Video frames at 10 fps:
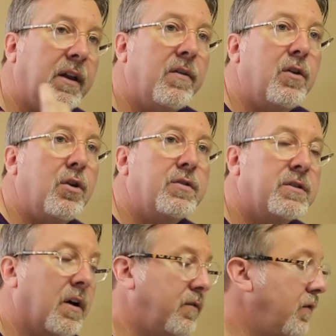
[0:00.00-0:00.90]
get in the new
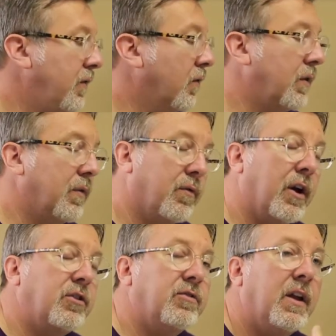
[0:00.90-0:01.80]
stuff, you feel
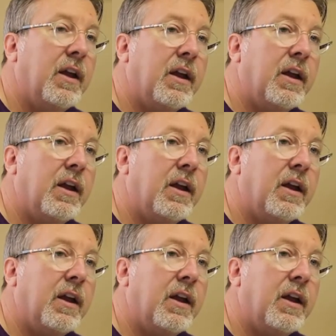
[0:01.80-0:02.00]
refreshed,